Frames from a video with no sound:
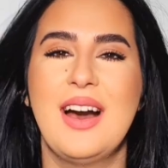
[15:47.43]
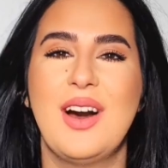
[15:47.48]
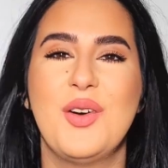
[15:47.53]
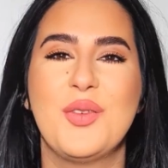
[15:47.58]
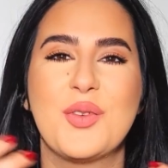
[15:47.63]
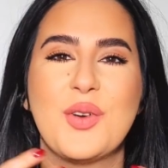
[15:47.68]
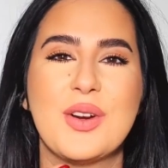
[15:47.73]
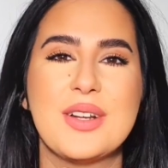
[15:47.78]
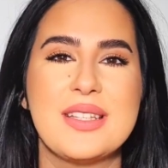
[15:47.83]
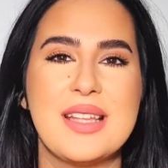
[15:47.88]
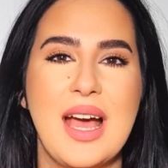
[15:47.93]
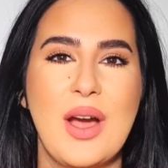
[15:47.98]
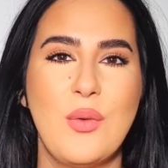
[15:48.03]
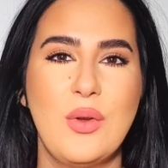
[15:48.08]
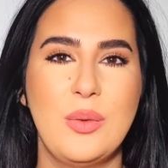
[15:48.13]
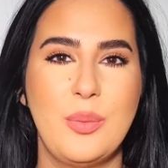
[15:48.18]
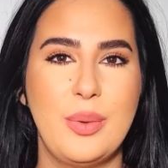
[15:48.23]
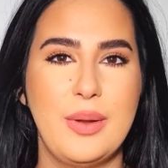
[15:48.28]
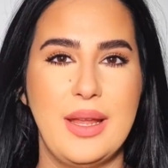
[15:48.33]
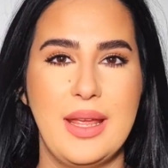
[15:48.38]
Of course, I
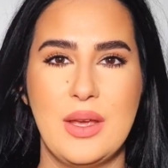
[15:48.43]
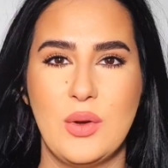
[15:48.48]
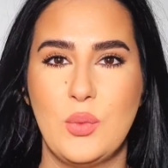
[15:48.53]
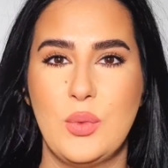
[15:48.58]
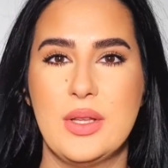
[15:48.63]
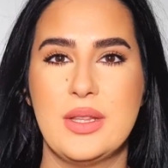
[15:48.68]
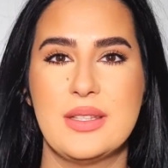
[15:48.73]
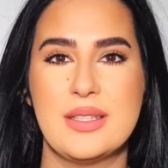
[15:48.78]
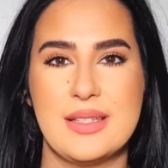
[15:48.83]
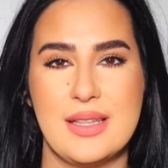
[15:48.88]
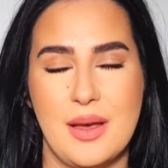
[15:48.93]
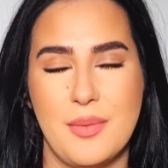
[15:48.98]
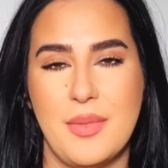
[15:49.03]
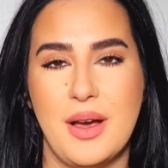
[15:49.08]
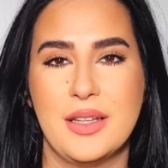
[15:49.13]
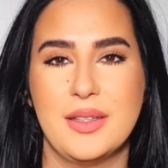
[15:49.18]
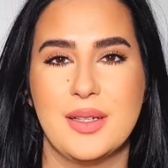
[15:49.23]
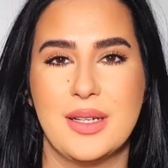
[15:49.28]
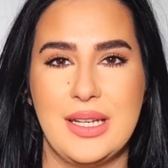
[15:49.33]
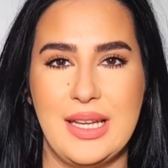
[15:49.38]
will play with some
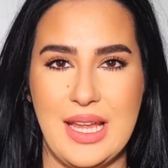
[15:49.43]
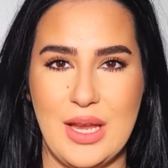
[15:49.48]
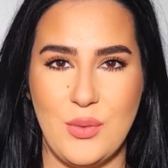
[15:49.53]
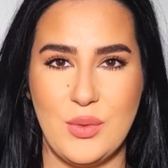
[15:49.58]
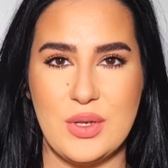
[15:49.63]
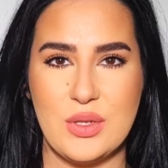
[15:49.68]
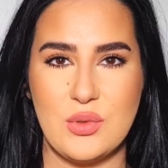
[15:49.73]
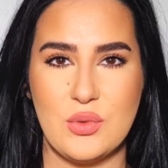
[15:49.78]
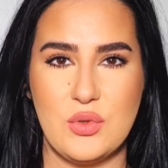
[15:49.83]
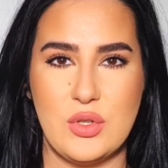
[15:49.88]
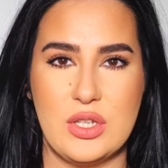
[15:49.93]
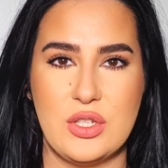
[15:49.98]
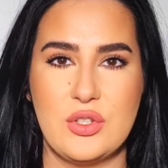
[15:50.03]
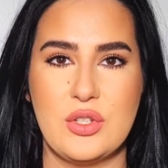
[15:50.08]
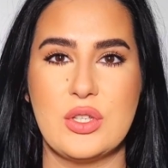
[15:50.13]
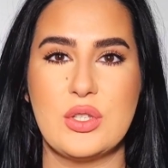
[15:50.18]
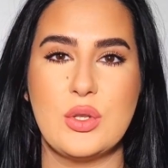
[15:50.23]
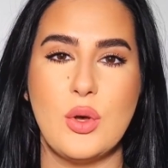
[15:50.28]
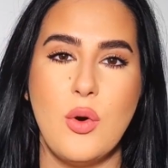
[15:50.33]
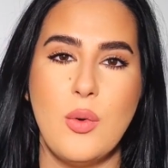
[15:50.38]
other layering
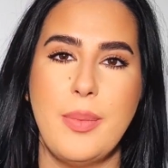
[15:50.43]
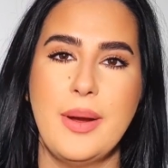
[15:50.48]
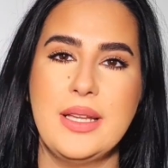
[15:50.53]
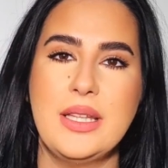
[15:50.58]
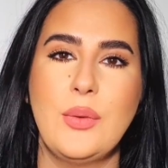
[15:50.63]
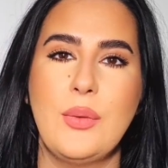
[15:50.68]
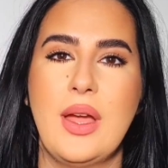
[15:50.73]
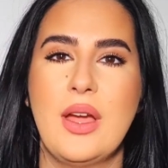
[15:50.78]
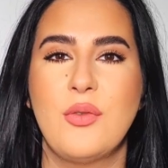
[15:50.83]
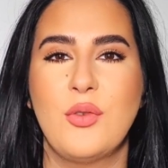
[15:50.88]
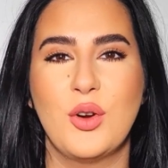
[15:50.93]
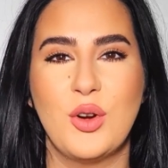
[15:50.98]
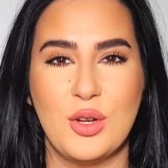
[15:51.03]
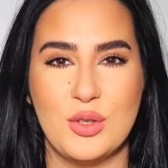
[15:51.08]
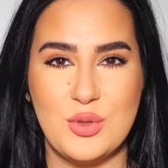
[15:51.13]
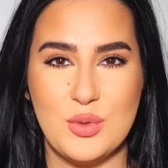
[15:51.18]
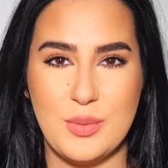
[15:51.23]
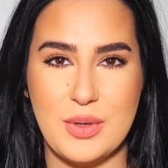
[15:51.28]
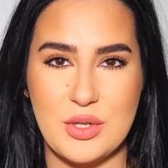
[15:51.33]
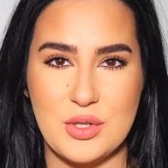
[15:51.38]
suggestions. Oh, by the way, I
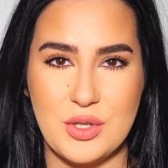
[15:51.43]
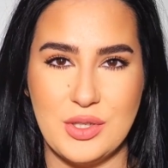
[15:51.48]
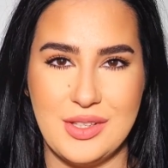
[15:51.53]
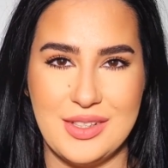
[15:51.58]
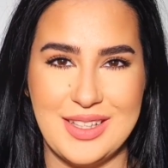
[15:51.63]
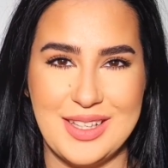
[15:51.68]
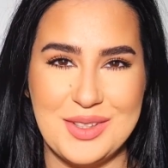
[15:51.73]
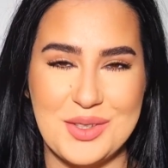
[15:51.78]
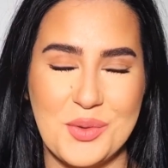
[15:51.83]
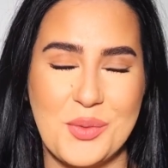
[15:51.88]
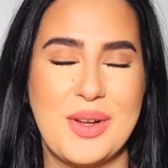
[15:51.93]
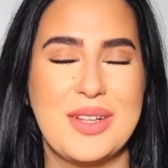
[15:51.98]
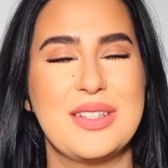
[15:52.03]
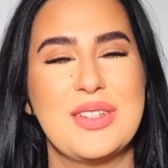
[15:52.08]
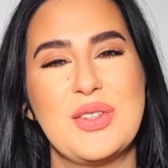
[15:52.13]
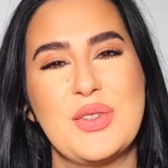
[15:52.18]
forgot to mention another one.